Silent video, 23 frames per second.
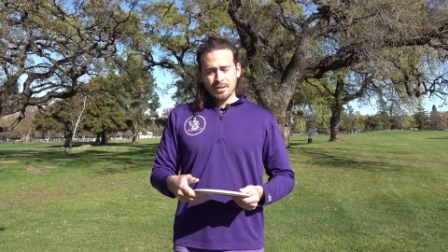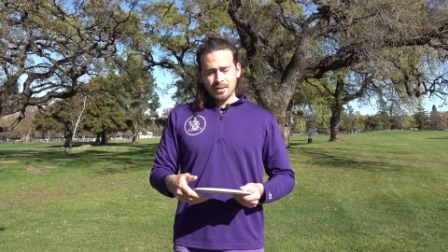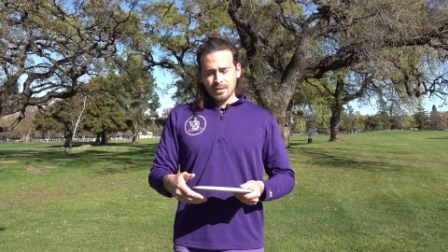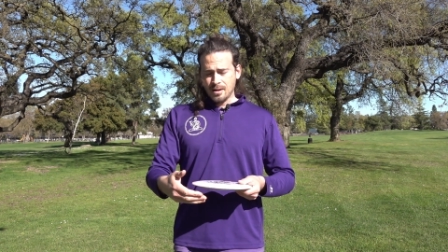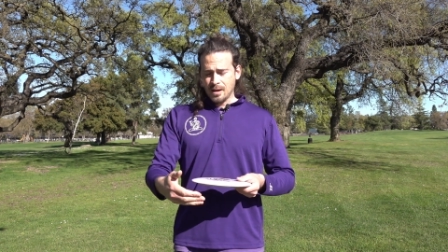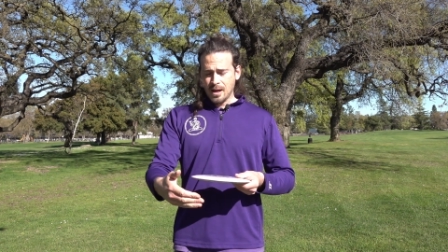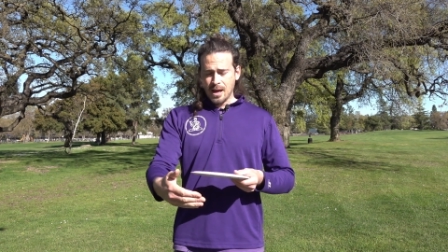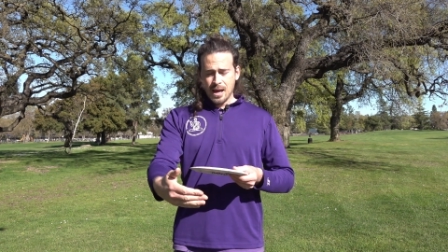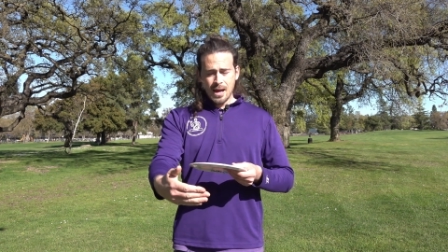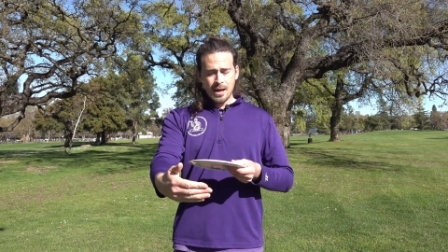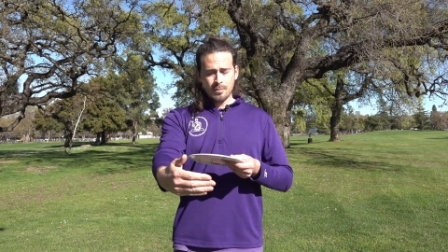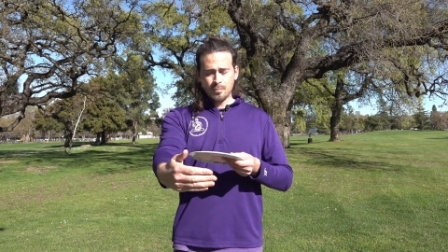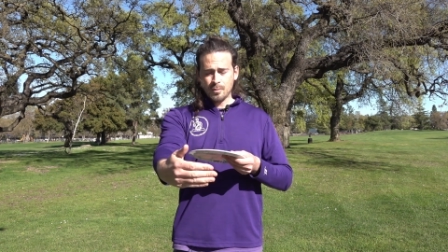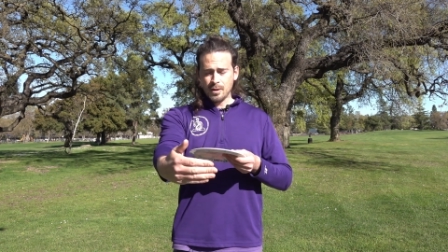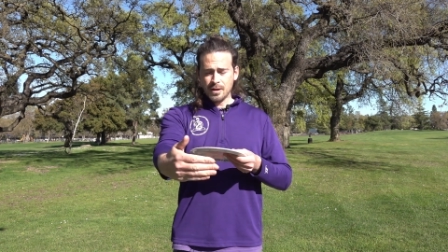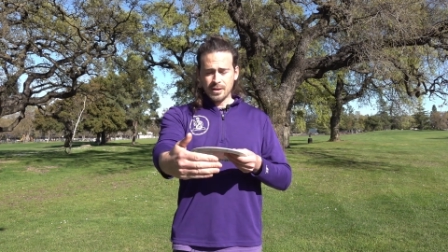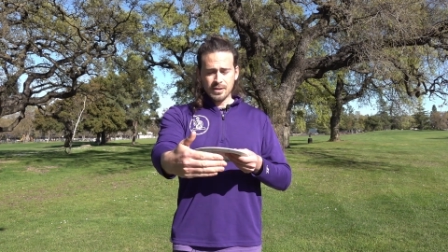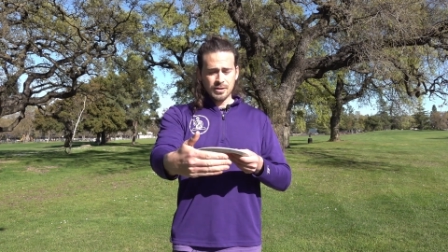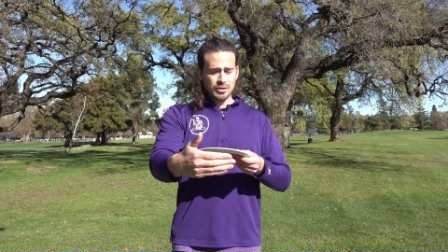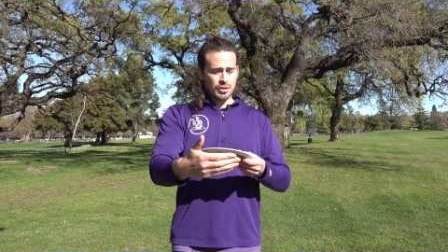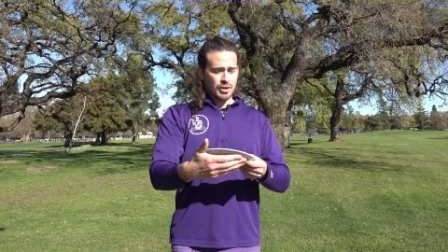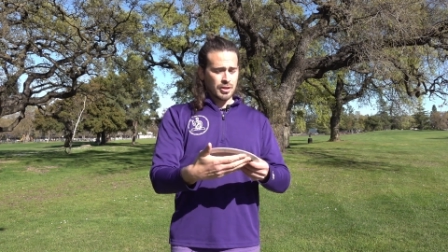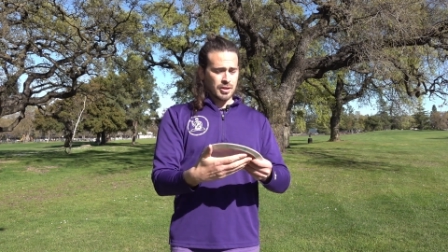A headwind
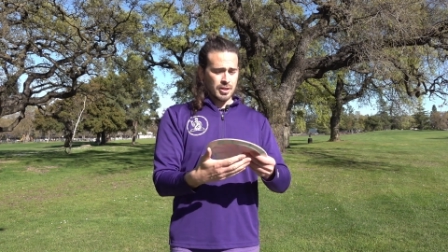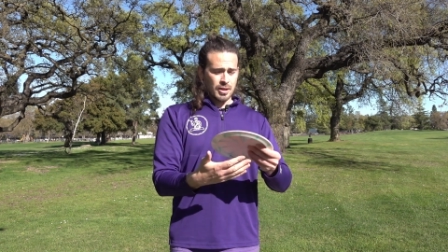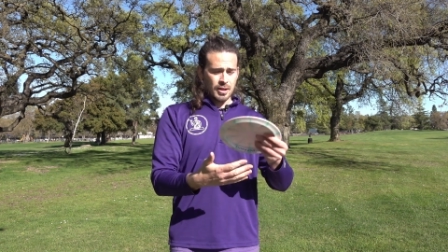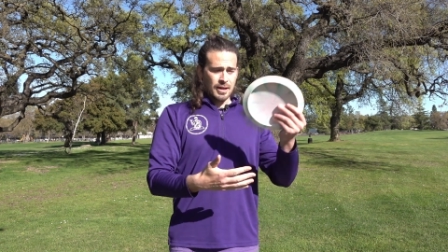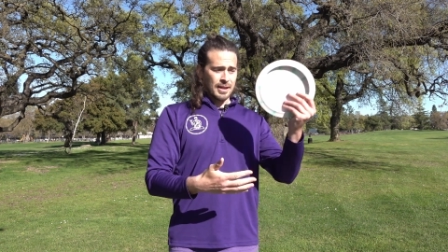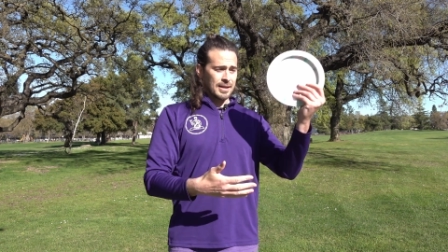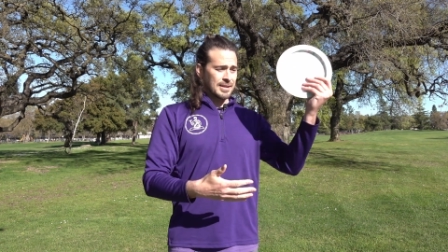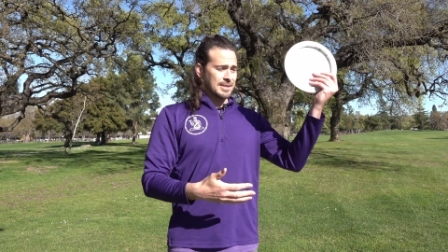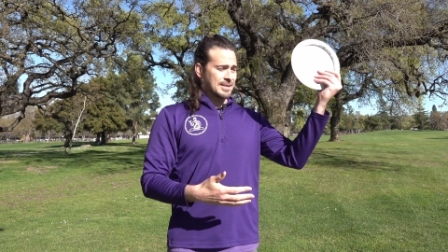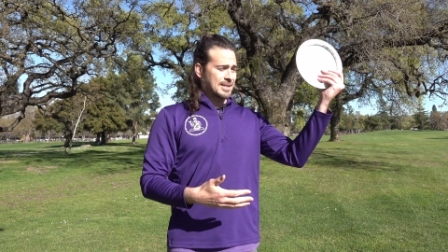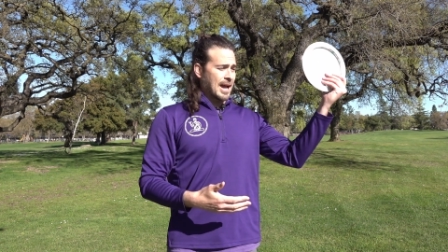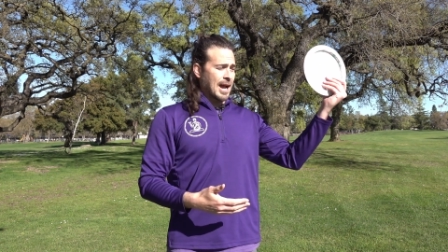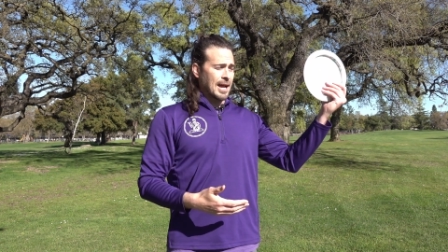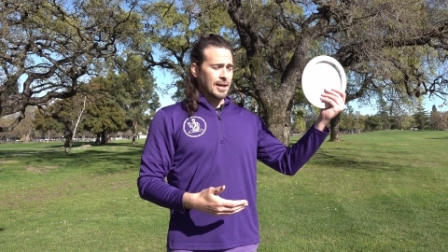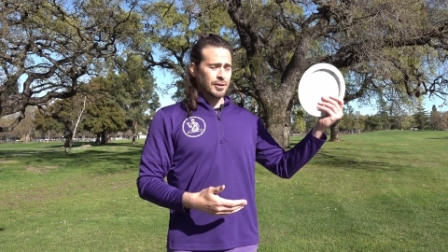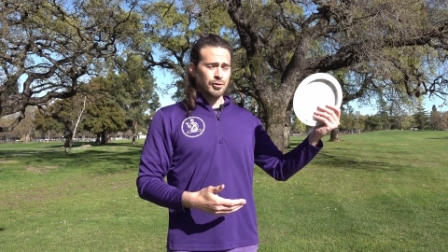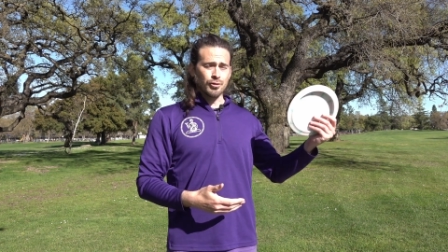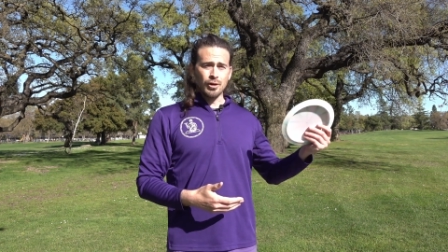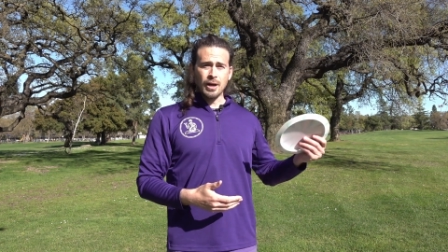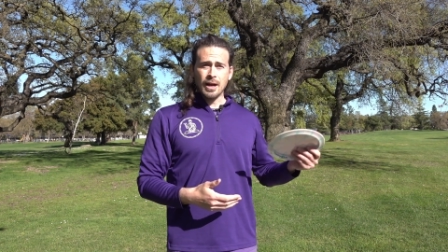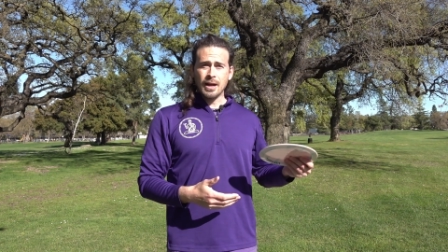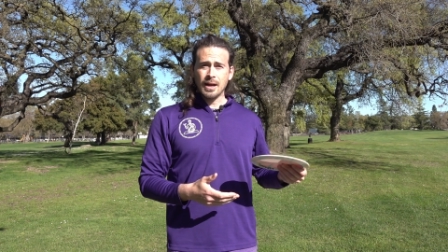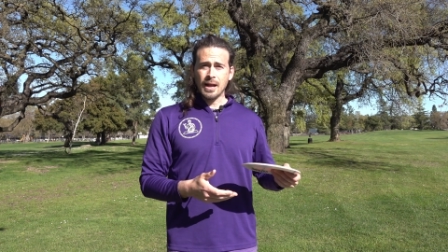is just going to
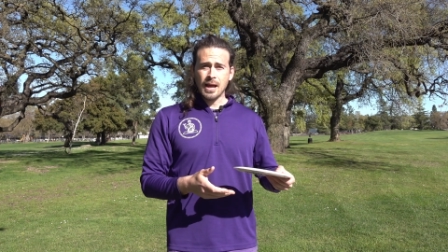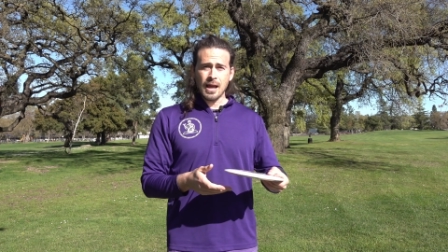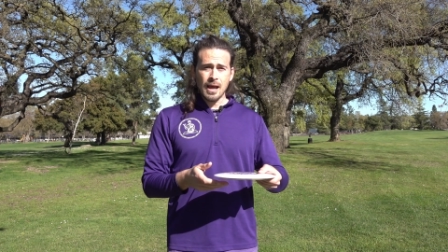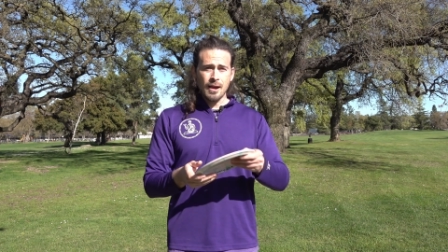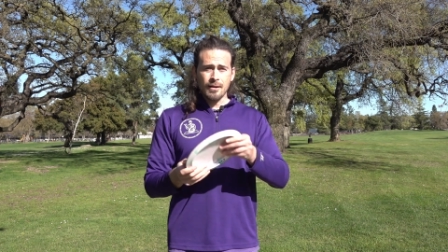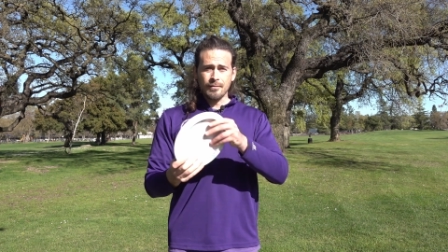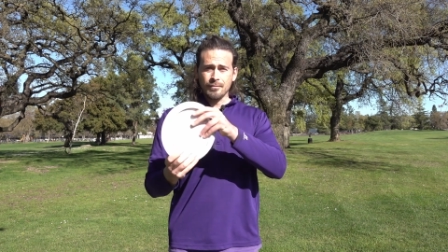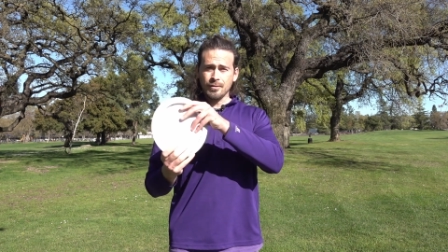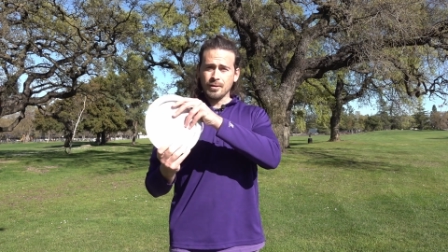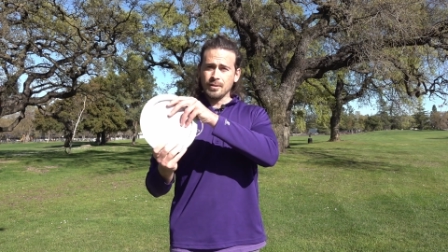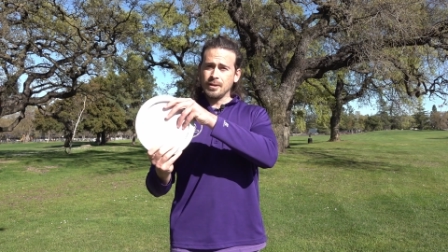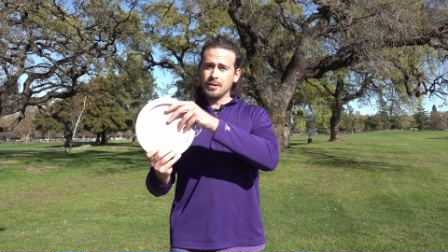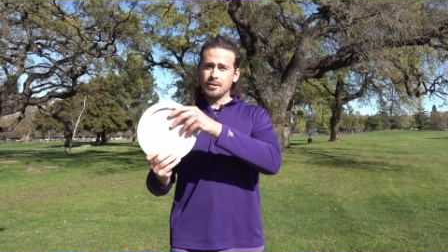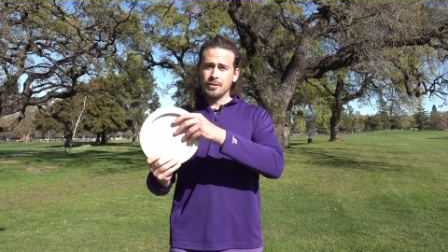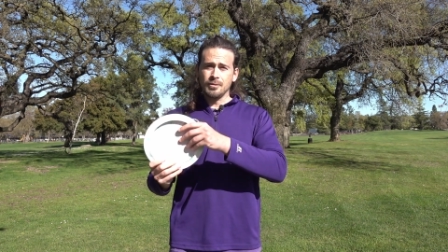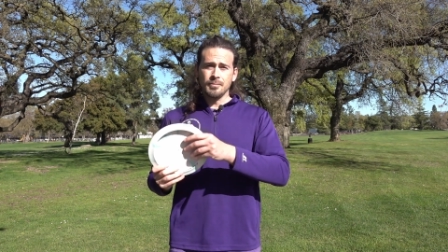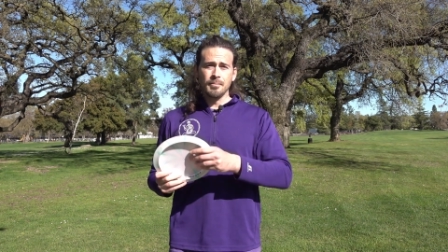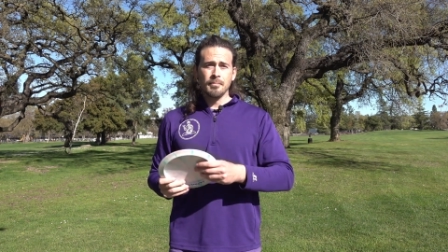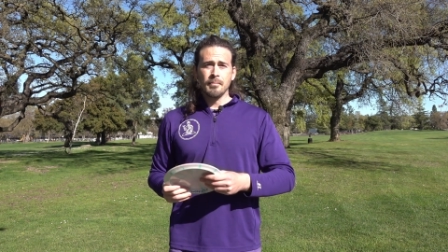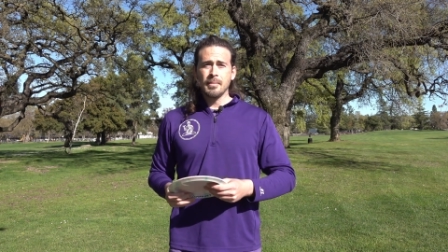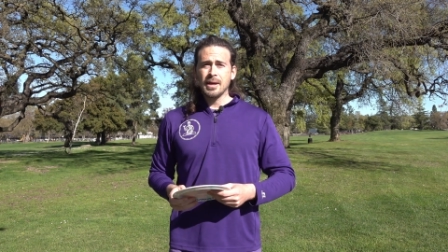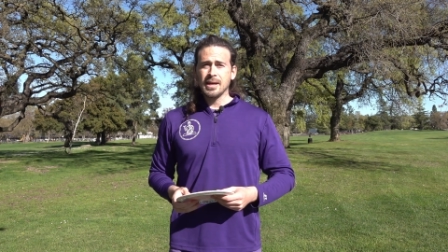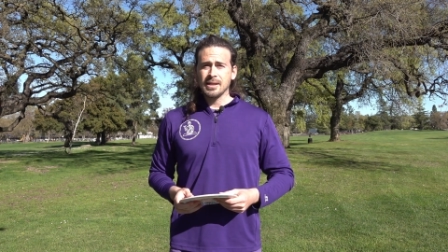exaggerate every little
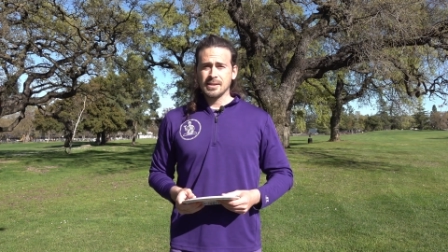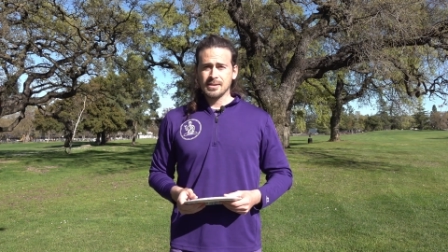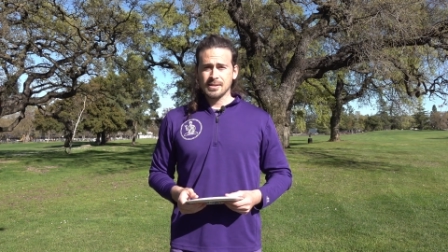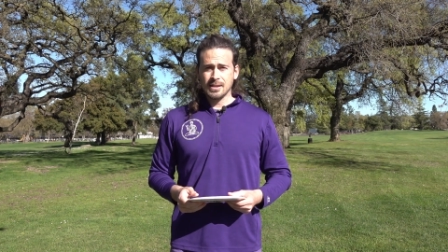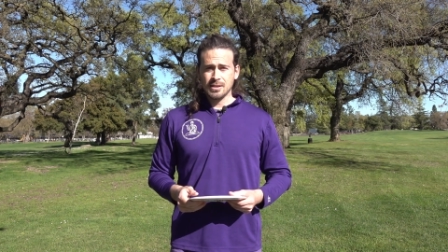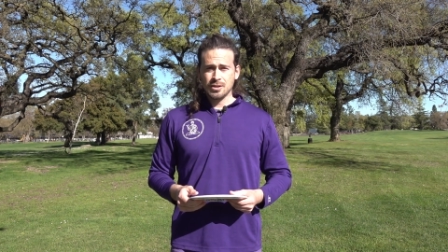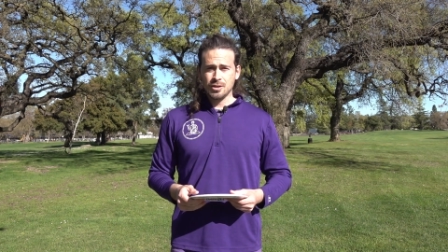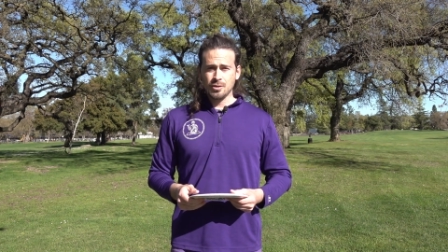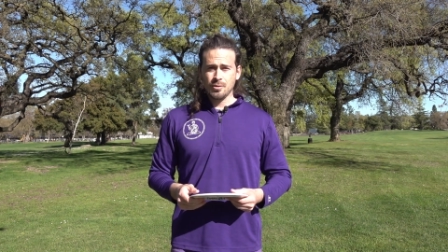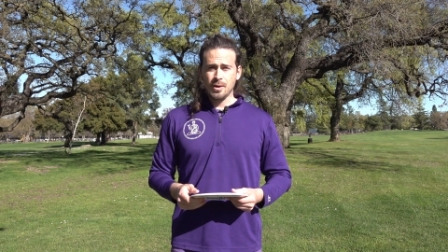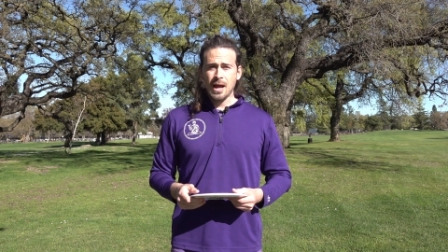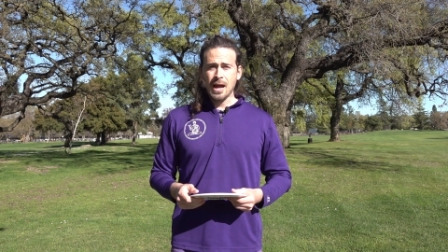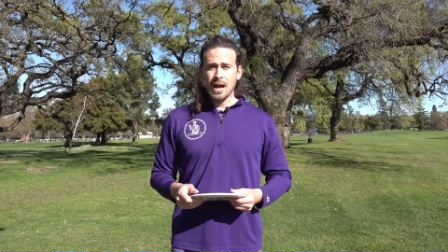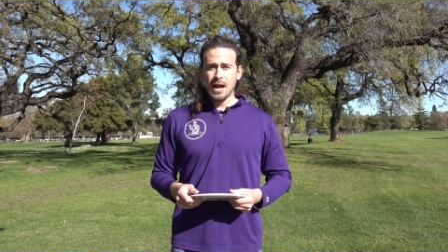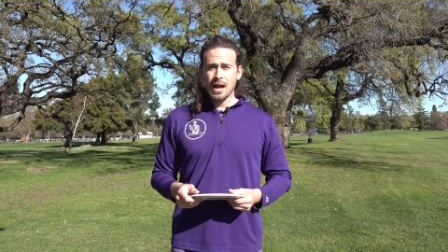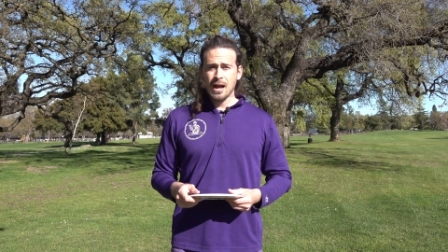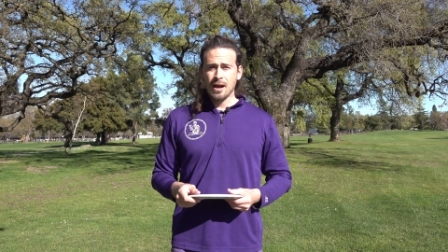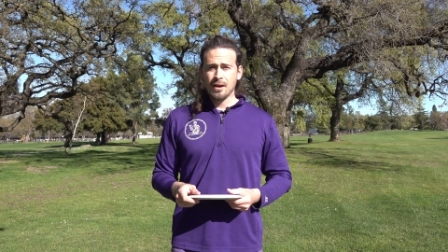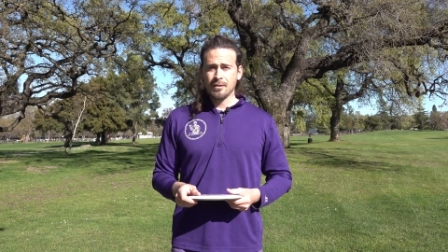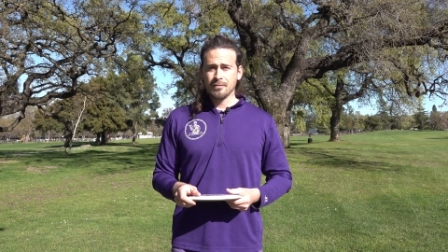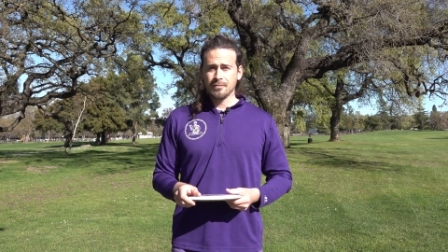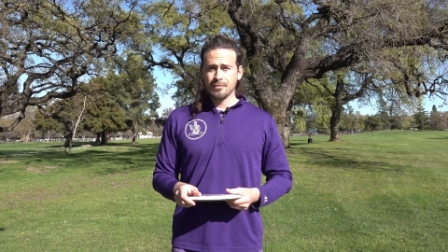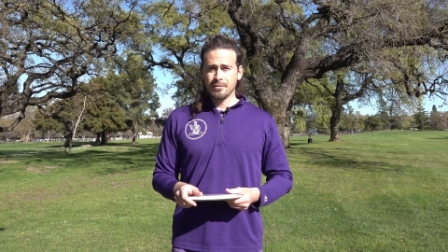miss that you
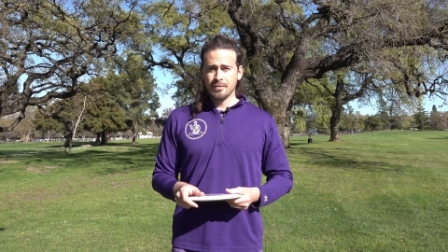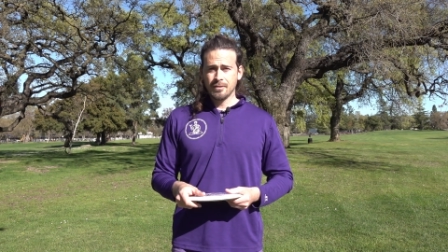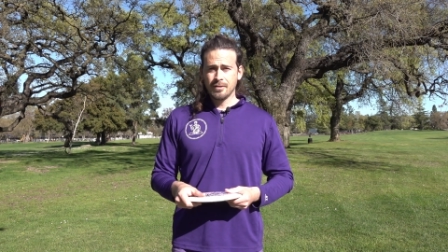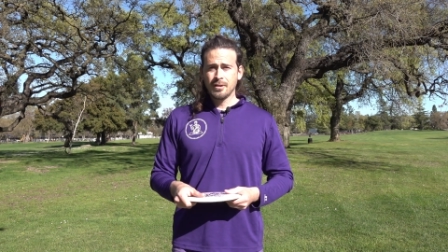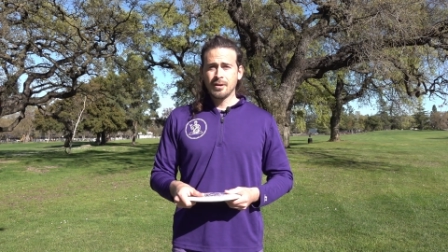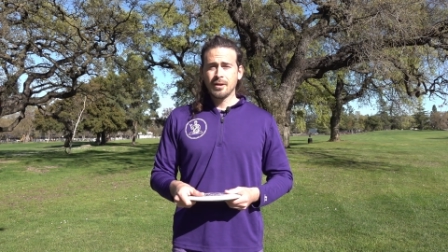have,